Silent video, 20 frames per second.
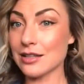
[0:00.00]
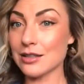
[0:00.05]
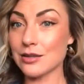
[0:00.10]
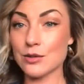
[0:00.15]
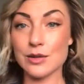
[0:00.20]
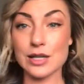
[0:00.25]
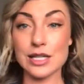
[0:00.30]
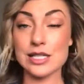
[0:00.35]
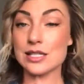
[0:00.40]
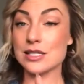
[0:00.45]

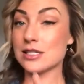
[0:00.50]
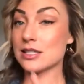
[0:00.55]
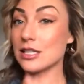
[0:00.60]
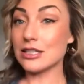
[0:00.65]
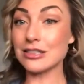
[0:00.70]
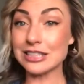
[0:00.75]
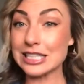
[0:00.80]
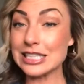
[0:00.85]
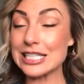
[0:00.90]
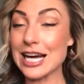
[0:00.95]
We still
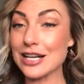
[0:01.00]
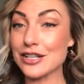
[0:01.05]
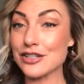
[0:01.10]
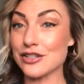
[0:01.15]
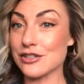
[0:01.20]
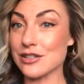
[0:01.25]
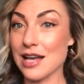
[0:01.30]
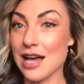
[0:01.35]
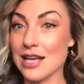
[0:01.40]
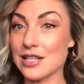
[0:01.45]
need to
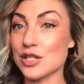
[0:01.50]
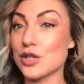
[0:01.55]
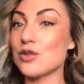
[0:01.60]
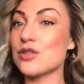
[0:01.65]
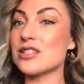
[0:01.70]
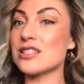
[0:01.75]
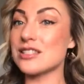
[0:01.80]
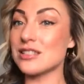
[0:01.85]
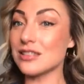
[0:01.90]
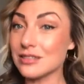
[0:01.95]
exercise. You
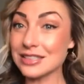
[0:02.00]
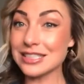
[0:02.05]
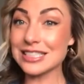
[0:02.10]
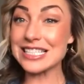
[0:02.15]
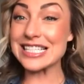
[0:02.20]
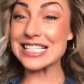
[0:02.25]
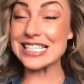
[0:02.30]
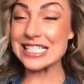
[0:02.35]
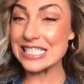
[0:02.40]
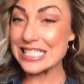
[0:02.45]
still need to
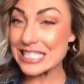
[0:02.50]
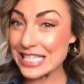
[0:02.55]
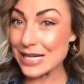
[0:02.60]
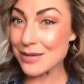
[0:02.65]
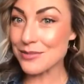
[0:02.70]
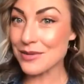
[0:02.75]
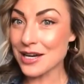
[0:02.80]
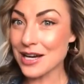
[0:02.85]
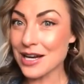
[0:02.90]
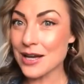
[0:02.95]
sleep
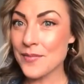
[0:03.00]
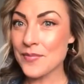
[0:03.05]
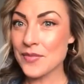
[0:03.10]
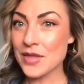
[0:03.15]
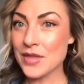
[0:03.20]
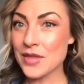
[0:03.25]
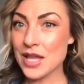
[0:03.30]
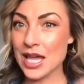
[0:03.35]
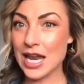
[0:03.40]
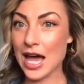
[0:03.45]

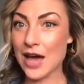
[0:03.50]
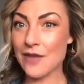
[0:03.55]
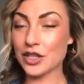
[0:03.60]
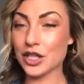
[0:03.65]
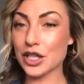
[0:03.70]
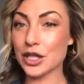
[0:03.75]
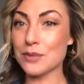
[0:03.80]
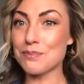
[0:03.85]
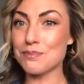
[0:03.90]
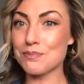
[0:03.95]
and have a
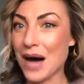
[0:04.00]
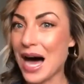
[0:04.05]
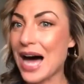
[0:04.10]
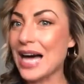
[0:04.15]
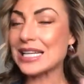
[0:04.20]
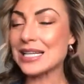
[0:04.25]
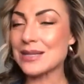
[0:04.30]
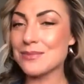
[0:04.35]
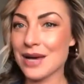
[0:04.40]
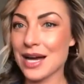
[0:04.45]
good
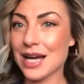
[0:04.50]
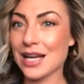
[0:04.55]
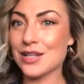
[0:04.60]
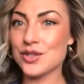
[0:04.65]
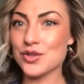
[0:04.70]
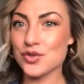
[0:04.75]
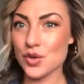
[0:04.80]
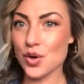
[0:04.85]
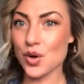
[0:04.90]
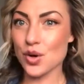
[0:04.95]
body, mind,
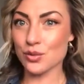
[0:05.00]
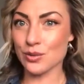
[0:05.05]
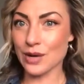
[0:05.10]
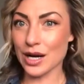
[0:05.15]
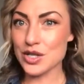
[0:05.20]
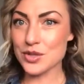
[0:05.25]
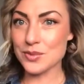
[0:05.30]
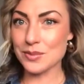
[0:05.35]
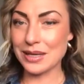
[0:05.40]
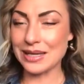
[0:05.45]
soul
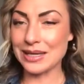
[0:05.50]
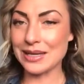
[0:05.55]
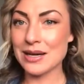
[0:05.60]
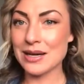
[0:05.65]
regimen.